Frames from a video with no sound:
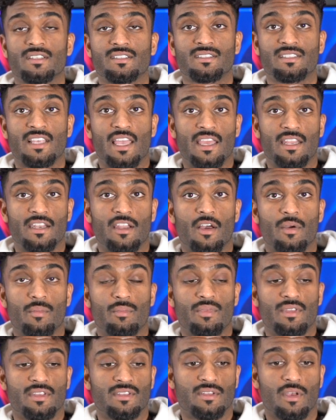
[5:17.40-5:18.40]
setting
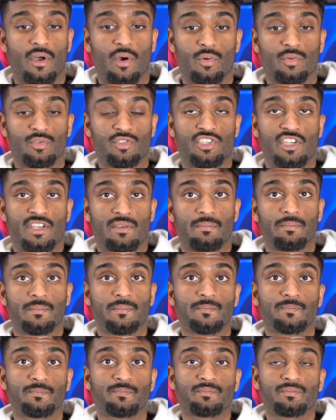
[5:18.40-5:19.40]
up this whole gym.
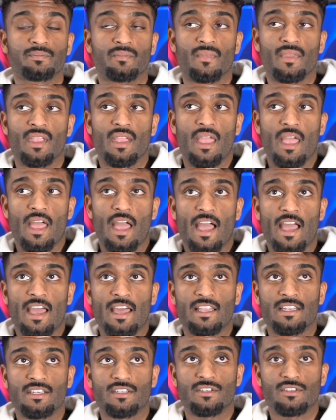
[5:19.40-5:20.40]

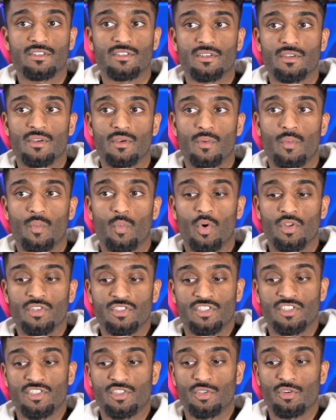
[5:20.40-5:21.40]
And
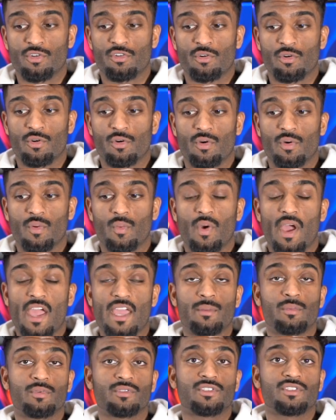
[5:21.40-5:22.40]
once you're
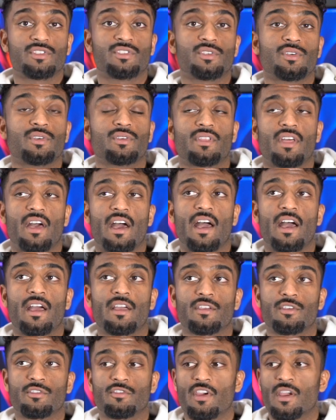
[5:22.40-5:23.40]
able to do
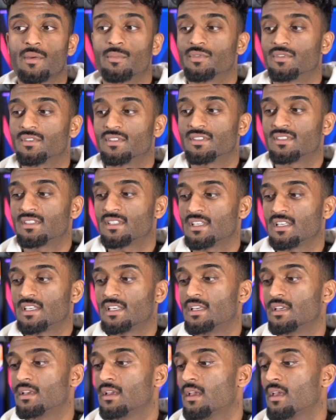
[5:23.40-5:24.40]
that, you're able to
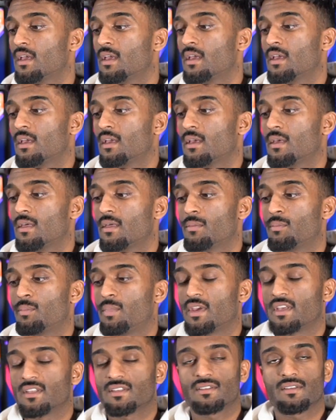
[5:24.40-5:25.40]
see
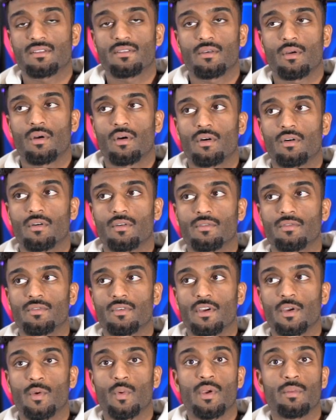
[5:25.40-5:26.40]
bits of
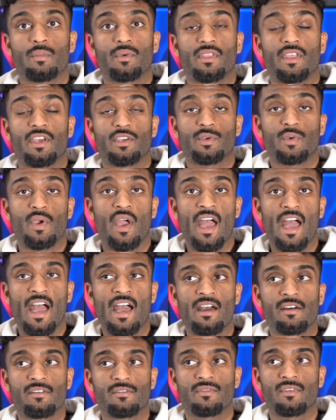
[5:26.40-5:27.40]
equipment that you
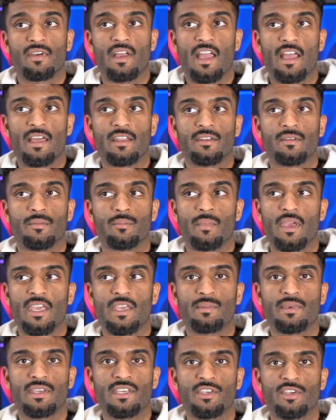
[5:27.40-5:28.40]
have, and
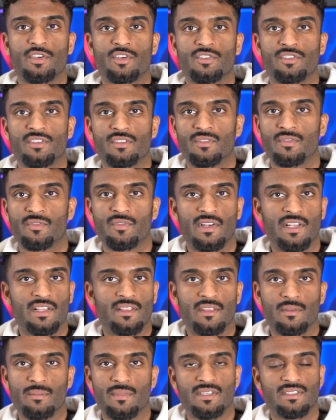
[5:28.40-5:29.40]
maybe you can just fill
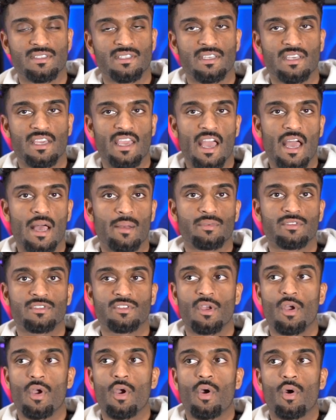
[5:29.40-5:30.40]
in the missing
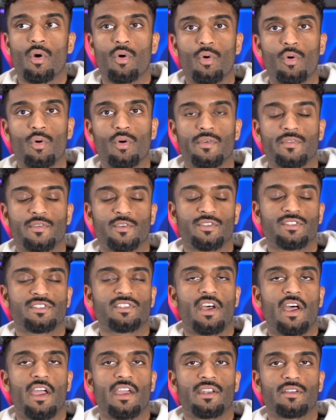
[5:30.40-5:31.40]
gaps. Or if you're
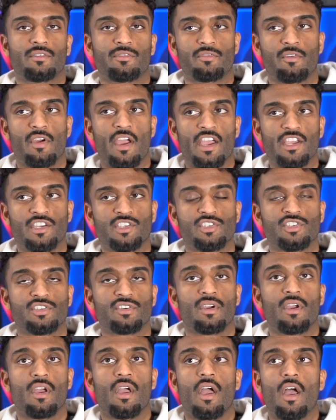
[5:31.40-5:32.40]
starting afresh,
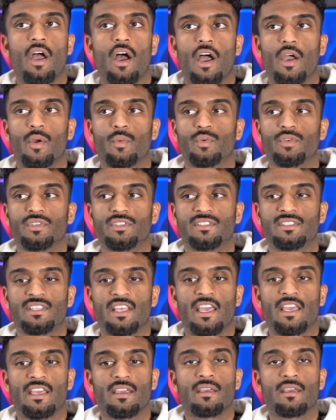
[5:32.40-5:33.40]
I would say